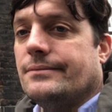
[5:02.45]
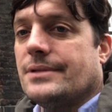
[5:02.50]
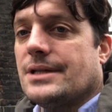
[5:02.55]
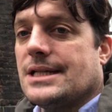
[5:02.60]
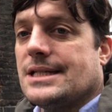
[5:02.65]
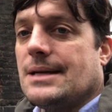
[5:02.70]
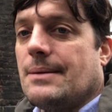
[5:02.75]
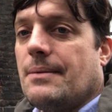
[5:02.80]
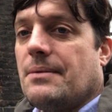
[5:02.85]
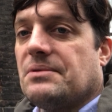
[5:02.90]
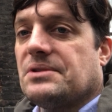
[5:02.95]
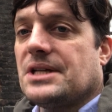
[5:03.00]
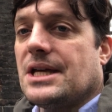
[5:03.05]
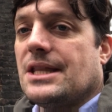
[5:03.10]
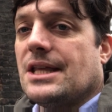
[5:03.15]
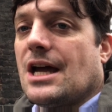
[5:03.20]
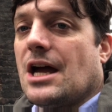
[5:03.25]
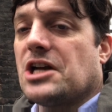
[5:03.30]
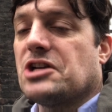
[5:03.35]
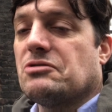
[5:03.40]
So some people
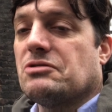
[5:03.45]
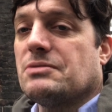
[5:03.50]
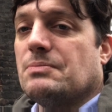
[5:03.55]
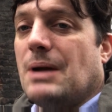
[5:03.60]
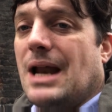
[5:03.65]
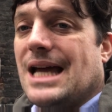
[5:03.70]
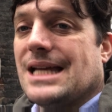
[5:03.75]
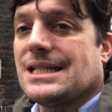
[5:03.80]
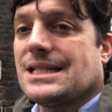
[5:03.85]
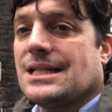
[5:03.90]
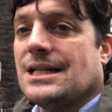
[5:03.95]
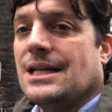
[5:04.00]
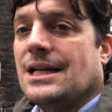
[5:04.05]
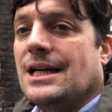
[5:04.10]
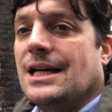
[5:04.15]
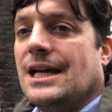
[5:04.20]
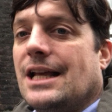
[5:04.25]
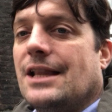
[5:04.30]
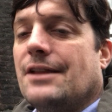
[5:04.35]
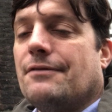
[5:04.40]
say the country was blessed
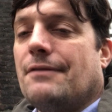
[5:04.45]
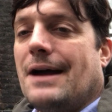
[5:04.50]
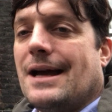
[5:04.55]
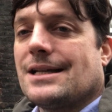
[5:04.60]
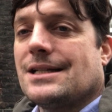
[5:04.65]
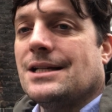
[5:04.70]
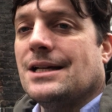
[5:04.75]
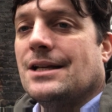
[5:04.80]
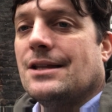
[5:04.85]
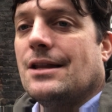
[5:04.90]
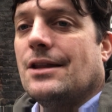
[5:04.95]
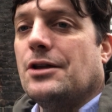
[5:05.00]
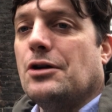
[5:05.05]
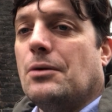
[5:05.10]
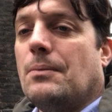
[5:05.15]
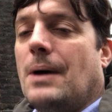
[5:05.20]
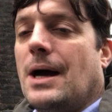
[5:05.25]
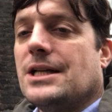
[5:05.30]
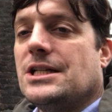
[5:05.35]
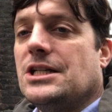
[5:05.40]
in the fact that the
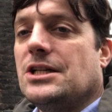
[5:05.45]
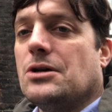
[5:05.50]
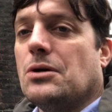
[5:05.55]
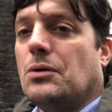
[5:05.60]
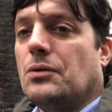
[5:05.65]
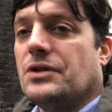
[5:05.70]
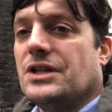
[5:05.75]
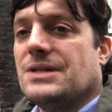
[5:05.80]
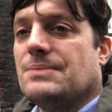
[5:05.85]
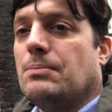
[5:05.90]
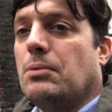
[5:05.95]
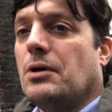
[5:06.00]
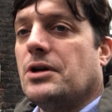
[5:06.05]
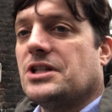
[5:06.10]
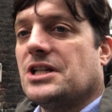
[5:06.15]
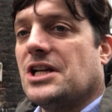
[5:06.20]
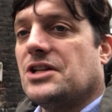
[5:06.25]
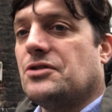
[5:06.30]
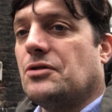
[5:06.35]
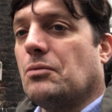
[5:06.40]
Almighty called this boy
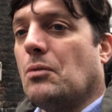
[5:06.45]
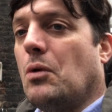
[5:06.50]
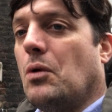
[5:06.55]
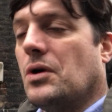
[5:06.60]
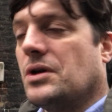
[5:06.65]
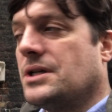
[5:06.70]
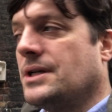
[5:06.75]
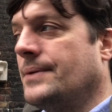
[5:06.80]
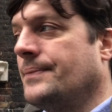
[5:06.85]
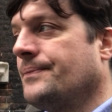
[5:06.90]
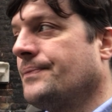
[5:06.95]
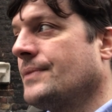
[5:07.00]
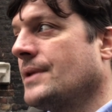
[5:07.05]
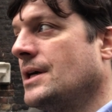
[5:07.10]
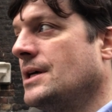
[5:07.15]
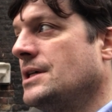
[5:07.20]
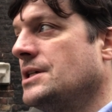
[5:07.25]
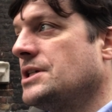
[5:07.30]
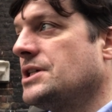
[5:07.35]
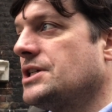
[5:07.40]
to his reward.
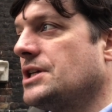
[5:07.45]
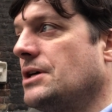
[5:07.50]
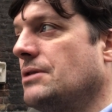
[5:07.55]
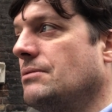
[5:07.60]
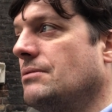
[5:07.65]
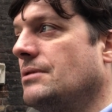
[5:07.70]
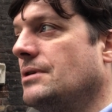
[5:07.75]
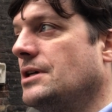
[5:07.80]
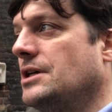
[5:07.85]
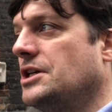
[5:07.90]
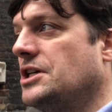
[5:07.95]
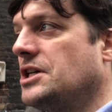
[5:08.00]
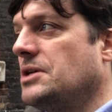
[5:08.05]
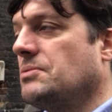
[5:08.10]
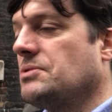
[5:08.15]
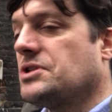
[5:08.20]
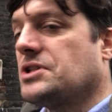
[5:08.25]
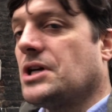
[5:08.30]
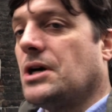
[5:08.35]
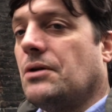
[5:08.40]
So she
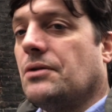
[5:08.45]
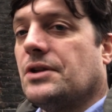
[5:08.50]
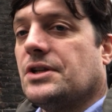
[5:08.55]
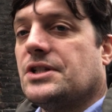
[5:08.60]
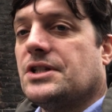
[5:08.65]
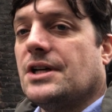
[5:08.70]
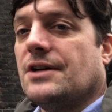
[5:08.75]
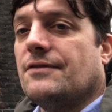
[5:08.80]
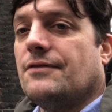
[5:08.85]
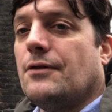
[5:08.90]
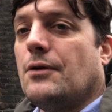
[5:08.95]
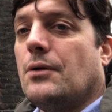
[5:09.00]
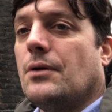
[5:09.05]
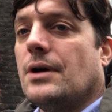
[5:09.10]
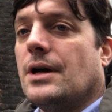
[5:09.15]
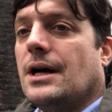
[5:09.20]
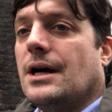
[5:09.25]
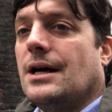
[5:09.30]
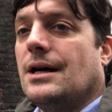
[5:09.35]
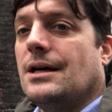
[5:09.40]
was told that uh,
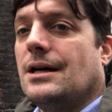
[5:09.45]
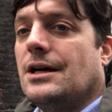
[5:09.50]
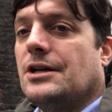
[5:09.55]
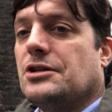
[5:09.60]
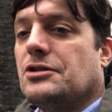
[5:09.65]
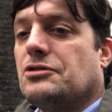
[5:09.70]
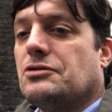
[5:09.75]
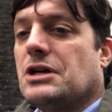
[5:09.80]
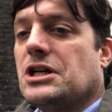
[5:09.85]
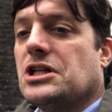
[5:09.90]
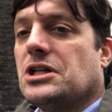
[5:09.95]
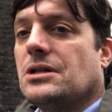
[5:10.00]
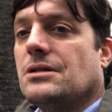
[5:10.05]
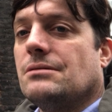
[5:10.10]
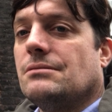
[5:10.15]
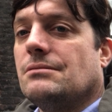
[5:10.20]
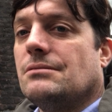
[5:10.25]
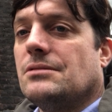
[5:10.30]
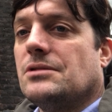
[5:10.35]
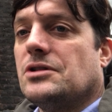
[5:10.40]
for uh, her
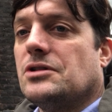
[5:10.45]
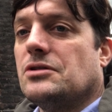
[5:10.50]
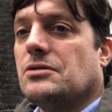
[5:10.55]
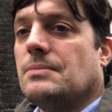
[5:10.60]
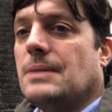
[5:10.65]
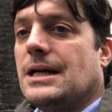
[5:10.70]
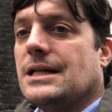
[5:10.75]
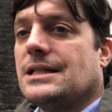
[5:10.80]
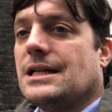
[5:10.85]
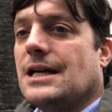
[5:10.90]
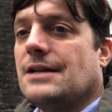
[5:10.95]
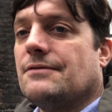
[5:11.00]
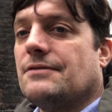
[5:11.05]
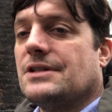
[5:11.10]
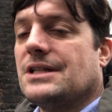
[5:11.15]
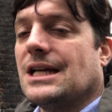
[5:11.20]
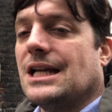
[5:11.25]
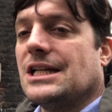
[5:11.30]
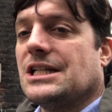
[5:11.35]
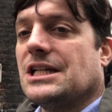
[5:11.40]
nutrition, to maintain
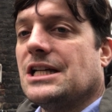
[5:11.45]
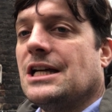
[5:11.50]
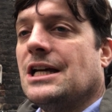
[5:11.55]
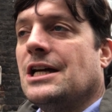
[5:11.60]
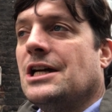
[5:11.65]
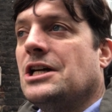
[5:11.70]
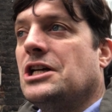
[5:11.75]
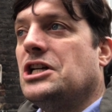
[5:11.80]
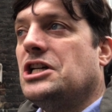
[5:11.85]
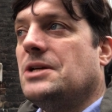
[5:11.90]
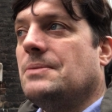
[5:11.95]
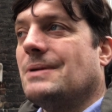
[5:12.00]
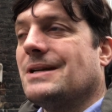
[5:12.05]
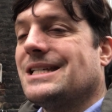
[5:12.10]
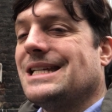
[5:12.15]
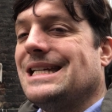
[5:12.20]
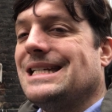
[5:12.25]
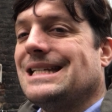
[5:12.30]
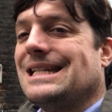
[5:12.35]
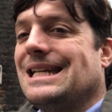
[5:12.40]
fertility, she
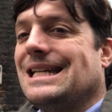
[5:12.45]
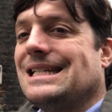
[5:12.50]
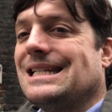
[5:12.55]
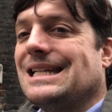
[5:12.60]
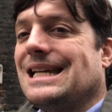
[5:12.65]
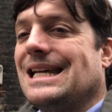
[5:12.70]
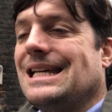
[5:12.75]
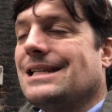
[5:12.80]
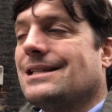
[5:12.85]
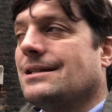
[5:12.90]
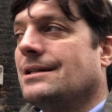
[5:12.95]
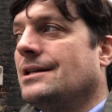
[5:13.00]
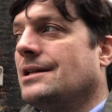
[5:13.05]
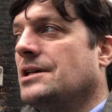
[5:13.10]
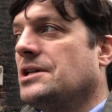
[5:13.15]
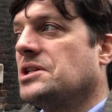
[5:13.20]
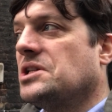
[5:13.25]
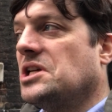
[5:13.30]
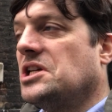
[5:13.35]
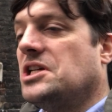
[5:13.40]
must eat and eat and eat.
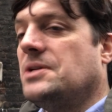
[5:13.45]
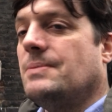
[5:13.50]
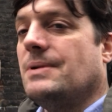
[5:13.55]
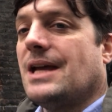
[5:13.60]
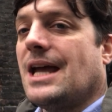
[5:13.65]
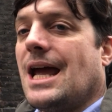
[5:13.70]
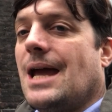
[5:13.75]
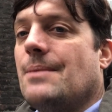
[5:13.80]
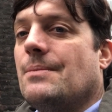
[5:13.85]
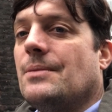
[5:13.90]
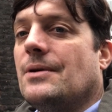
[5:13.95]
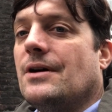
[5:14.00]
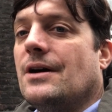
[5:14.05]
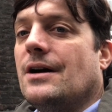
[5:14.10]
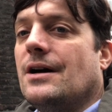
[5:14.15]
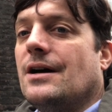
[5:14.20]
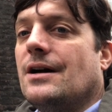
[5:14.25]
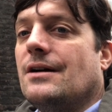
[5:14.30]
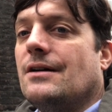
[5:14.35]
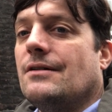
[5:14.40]
So she became
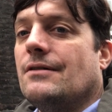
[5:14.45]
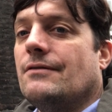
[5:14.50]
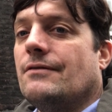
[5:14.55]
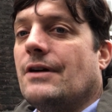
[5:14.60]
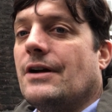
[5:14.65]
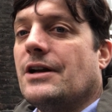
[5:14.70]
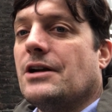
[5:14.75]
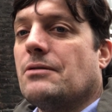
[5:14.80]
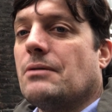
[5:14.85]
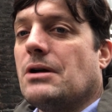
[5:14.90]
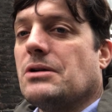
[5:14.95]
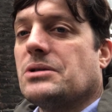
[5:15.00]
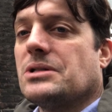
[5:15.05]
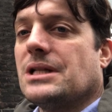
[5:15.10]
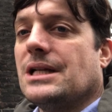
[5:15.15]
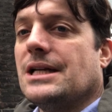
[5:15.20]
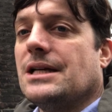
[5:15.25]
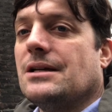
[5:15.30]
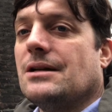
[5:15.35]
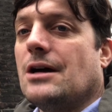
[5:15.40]
uh, very
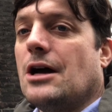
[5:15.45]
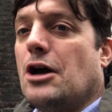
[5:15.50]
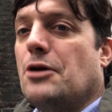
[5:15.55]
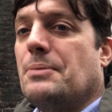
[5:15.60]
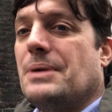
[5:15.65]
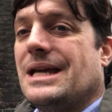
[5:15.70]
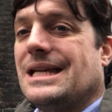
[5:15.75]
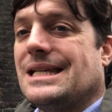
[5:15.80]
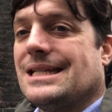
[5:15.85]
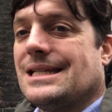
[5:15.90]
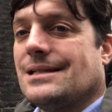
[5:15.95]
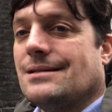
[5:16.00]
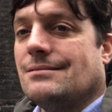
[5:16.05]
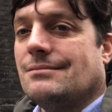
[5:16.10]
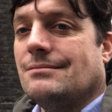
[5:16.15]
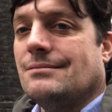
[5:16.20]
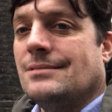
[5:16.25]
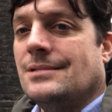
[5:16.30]
grossly obese.